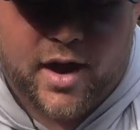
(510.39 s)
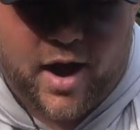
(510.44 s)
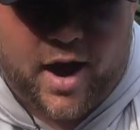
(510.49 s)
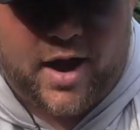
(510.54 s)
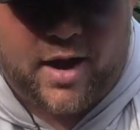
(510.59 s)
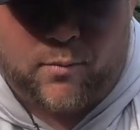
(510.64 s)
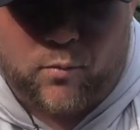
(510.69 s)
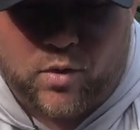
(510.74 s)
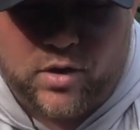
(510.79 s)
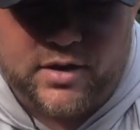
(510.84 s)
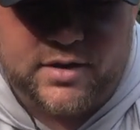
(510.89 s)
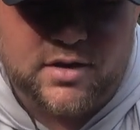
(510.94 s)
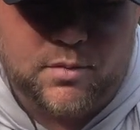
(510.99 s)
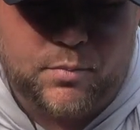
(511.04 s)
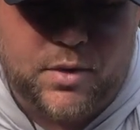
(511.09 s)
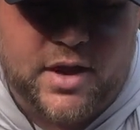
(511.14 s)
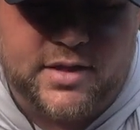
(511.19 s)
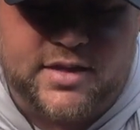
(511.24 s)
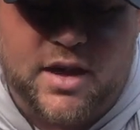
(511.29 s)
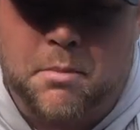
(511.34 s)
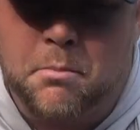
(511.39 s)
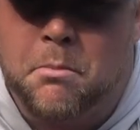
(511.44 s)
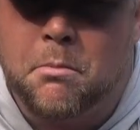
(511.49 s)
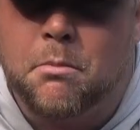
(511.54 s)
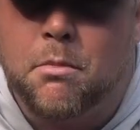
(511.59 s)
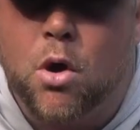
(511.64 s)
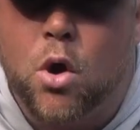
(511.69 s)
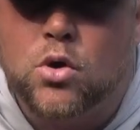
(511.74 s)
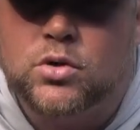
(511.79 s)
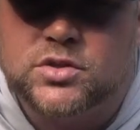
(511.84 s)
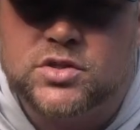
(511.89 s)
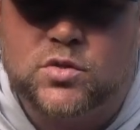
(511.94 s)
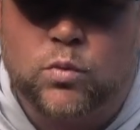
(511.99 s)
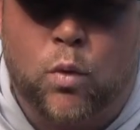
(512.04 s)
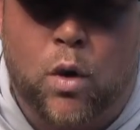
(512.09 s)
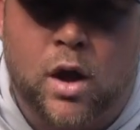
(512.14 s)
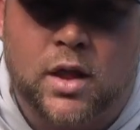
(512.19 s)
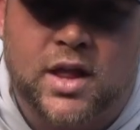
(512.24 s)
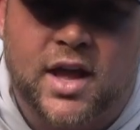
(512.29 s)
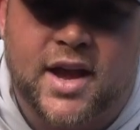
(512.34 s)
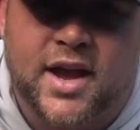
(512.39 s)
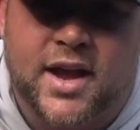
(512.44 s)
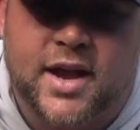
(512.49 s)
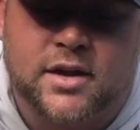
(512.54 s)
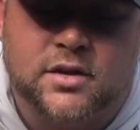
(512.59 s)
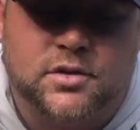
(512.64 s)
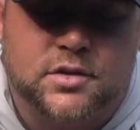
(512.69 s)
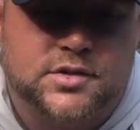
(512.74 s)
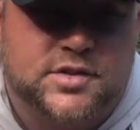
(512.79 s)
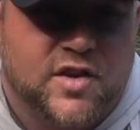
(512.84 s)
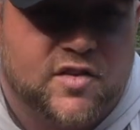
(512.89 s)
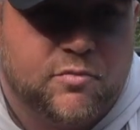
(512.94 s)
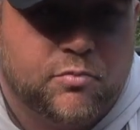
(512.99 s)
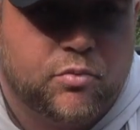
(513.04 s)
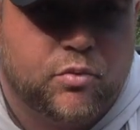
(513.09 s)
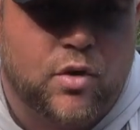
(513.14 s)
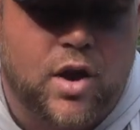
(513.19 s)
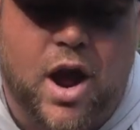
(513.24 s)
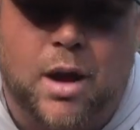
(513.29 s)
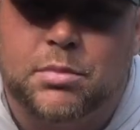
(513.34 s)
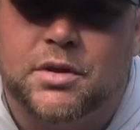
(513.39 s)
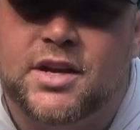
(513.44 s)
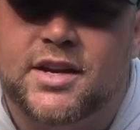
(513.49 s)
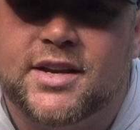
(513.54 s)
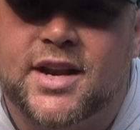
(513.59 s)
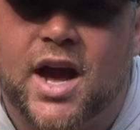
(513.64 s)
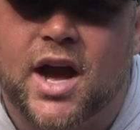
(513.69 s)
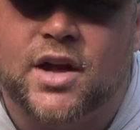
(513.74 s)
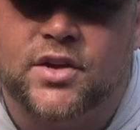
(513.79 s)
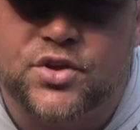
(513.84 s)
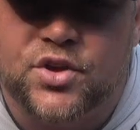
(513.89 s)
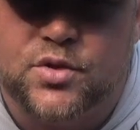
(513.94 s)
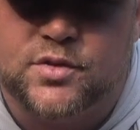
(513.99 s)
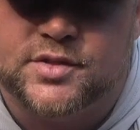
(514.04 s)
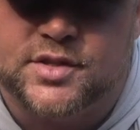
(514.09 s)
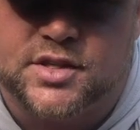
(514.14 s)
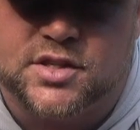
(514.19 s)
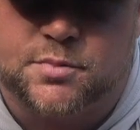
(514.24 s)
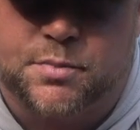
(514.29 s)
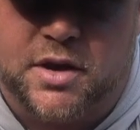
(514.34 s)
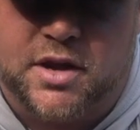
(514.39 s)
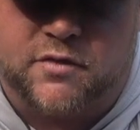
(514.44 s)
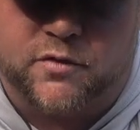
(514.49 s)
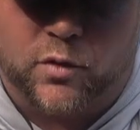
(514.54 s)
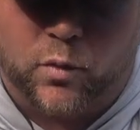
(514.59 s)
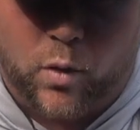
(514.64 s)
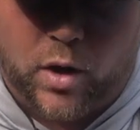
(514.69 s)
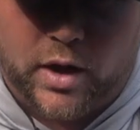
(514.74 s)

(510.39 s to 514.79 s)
I am willing to bet that most walleye anglers have probably not used this bait for